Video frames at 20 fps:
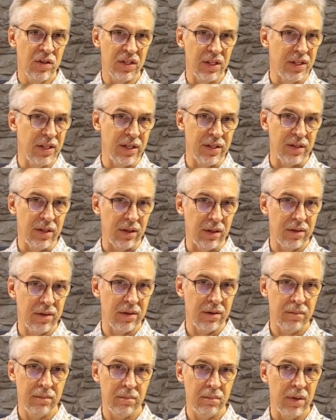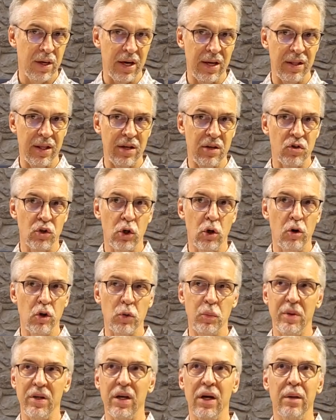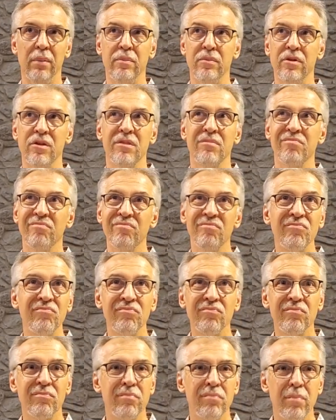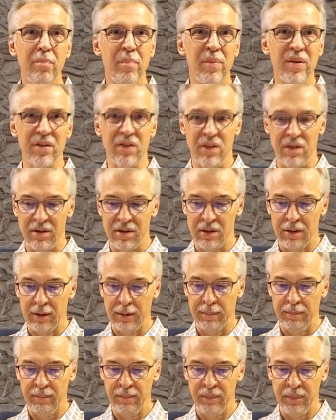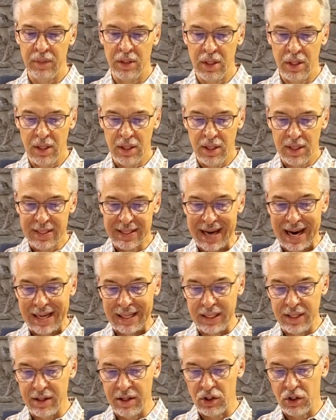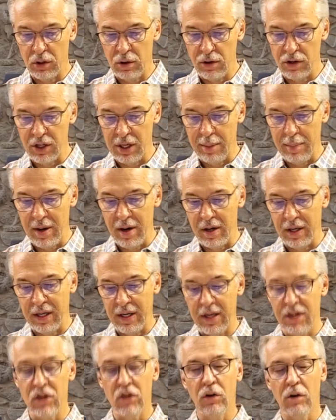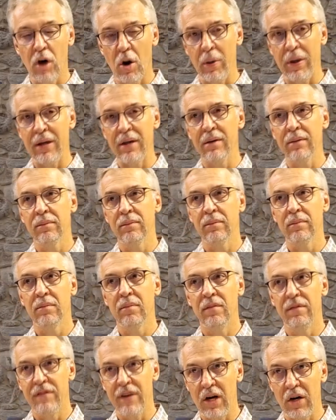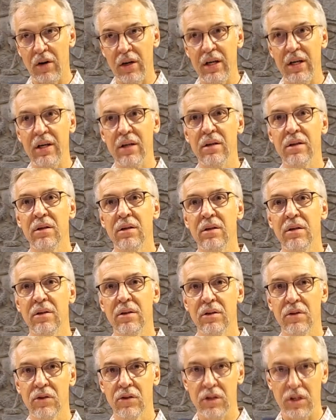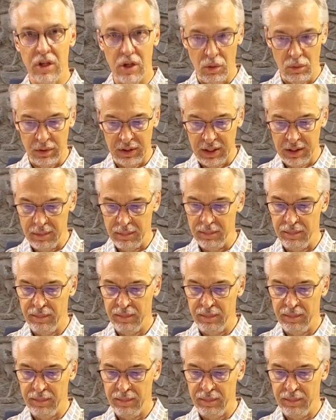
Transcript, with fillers: statistics, and then church becomes business. Sadly, the church in America is growing very slowly.